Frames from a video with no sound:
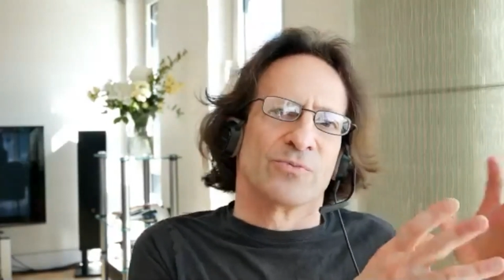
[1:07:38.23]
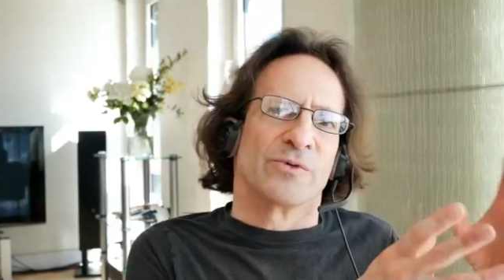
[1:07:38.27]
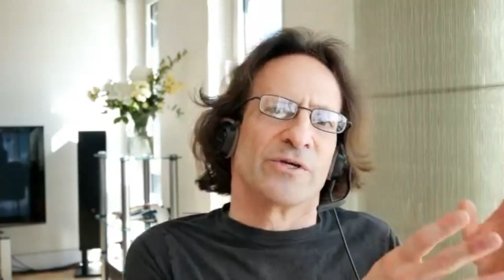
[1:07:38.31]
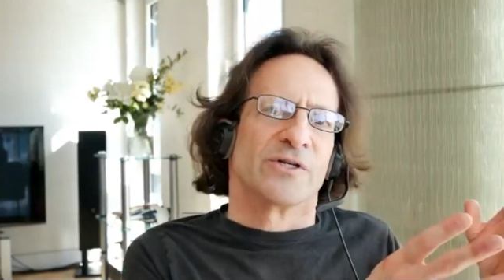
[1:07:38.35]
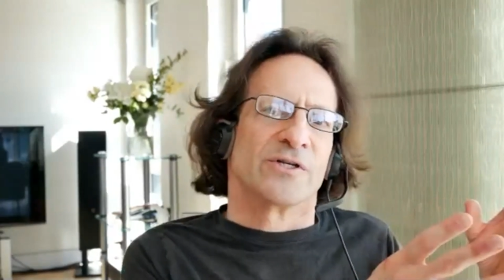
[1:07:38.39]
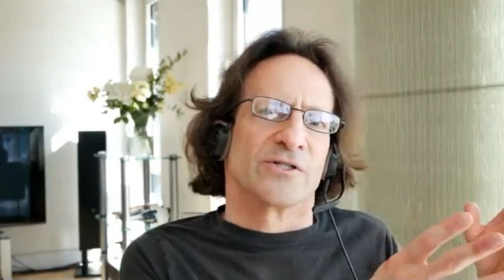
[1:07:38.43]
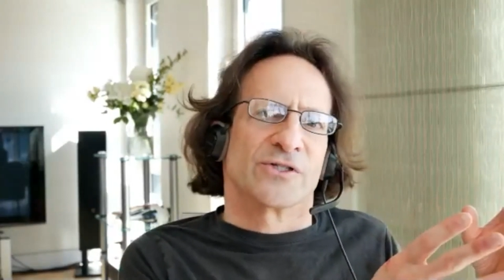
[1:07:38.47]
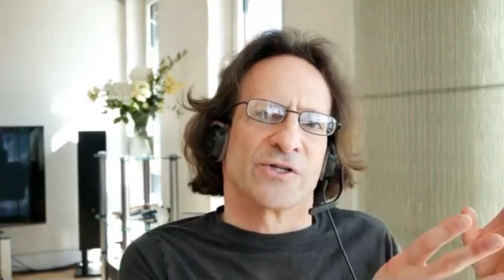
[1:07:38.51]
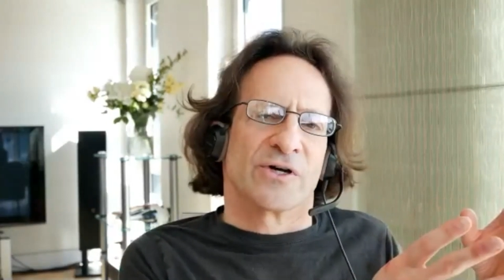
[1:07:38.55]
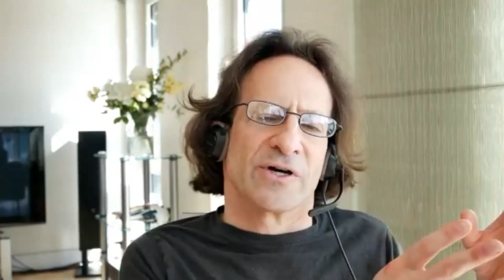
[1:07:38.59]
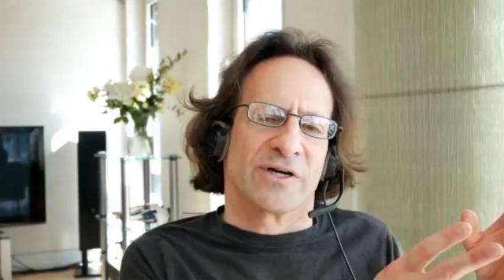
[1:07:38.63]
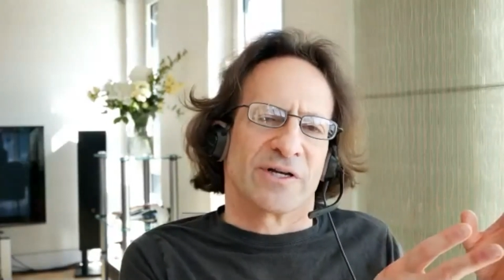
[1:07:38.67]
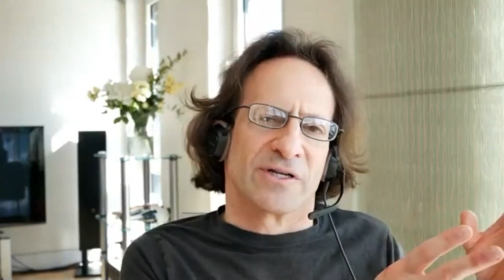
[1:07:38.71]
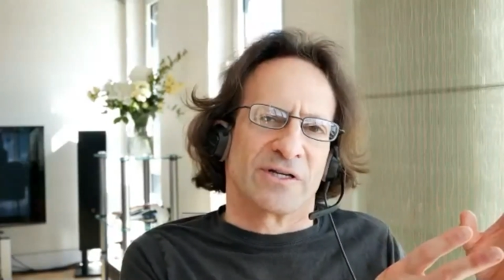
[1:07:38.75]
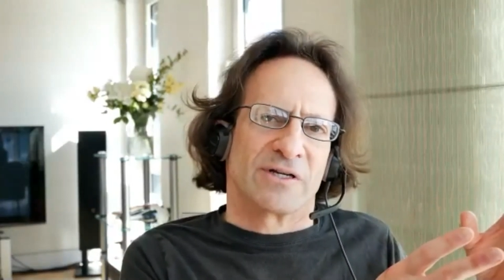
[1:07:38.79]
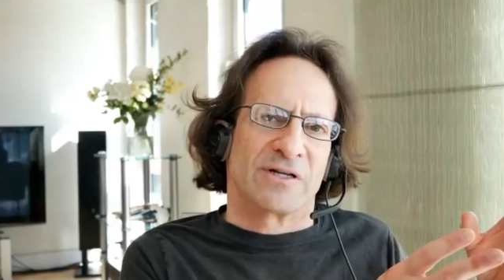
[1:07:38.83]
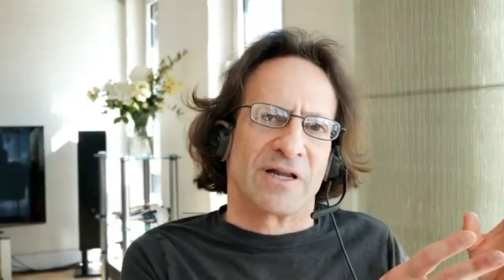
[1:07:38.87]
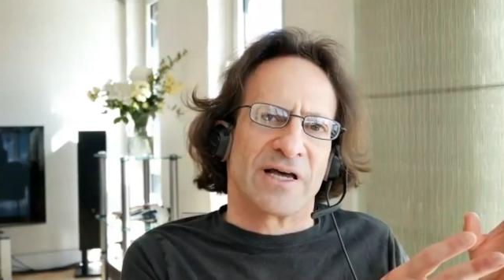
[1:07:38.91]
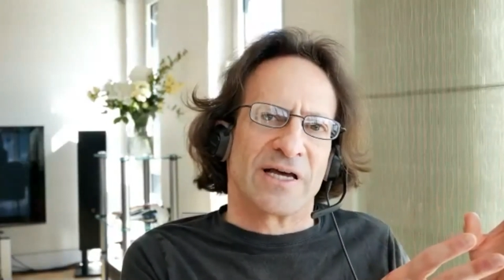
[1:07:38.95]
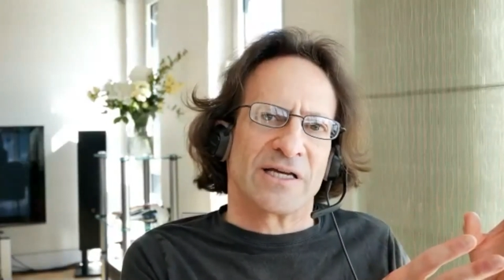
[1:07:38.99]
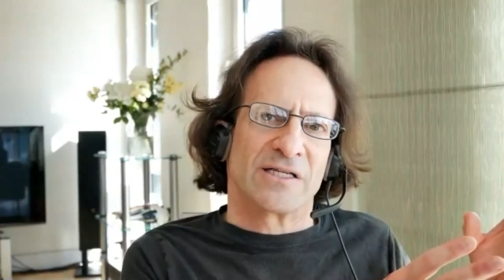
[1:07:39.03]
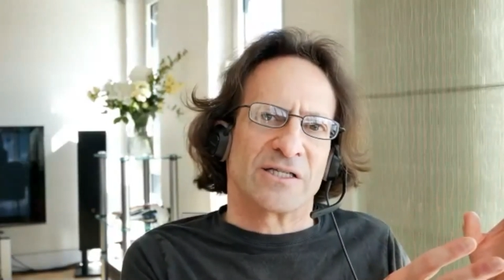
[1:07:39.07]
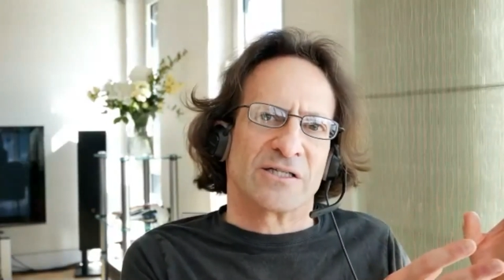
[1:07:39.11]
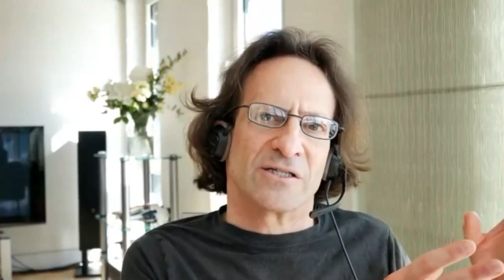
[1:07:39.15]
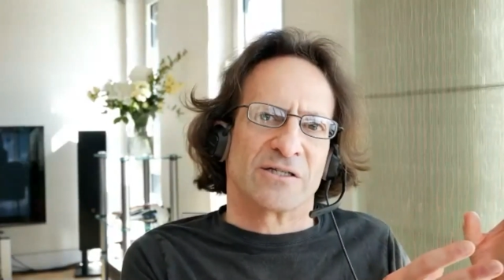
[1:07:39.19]
decided
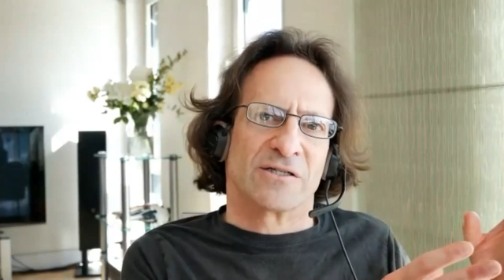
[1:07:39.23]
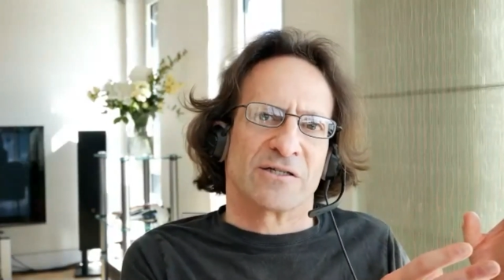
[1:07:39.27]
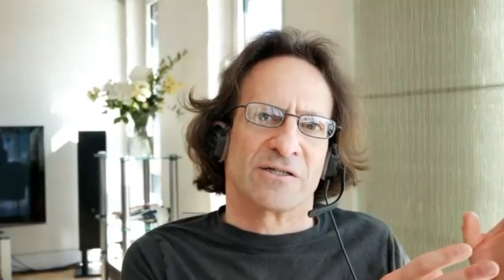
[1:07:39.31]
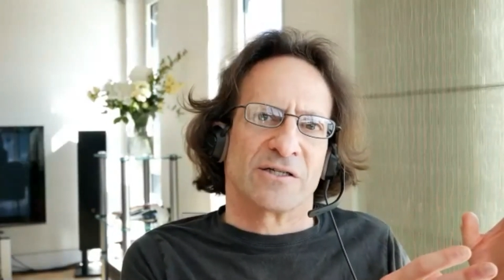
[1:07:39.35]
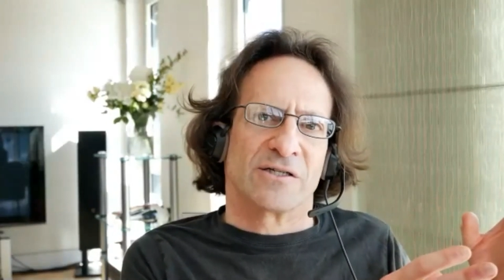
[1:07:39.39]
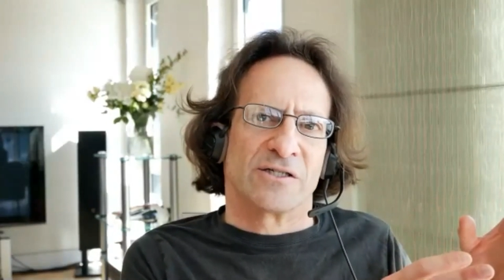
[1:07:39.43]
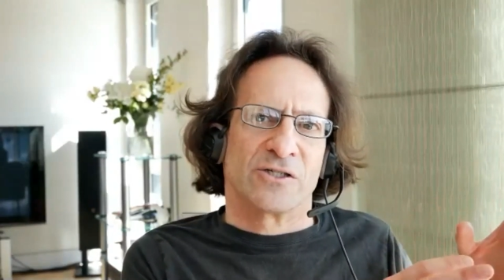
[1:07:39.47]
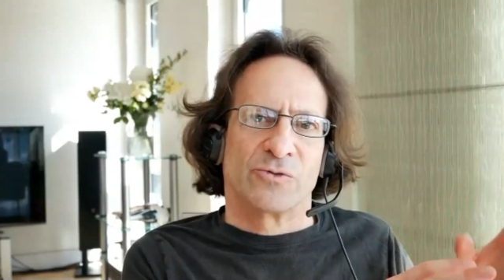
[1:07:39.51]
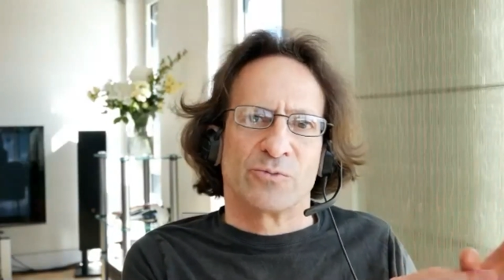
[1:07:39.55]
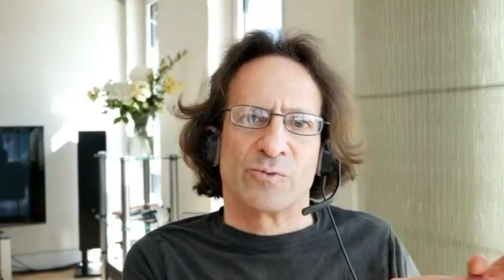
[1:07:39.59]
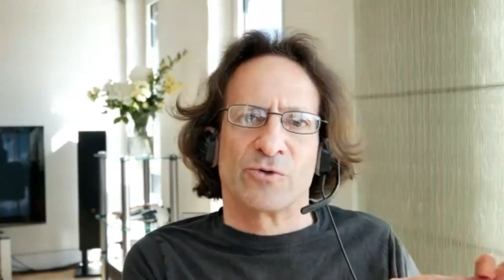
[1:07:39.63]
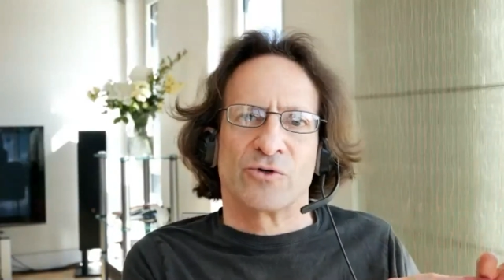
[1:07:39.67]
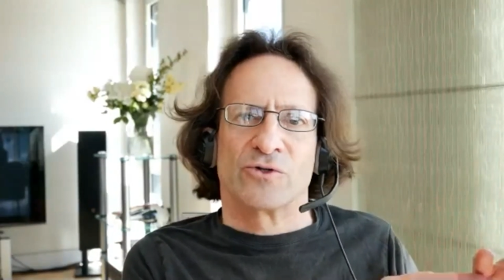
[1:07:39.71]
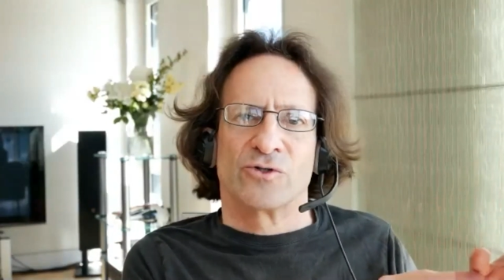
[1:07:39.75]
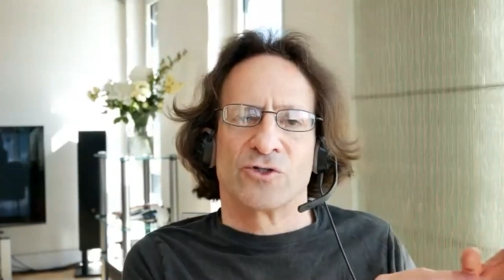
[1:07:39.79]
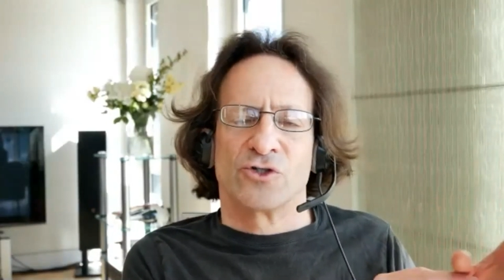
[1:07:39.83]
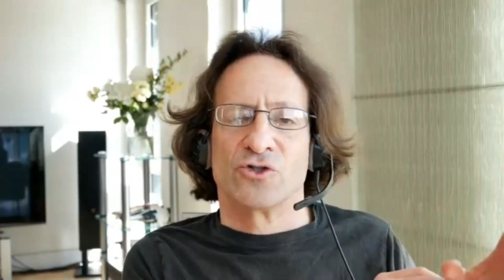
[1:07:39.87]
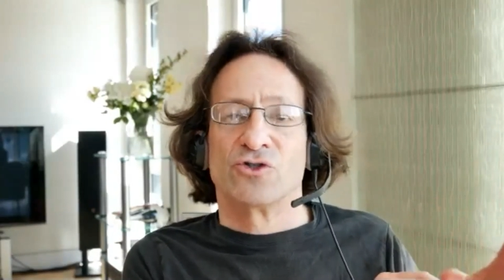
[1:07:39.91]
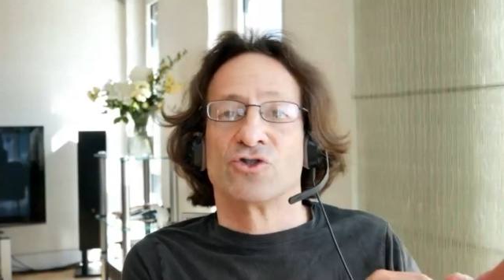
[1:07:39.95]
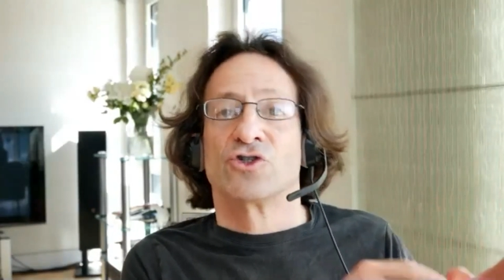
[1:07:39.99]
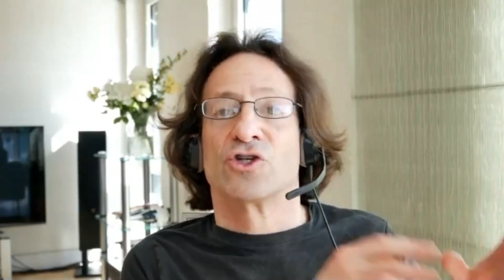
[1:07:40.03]
later is because you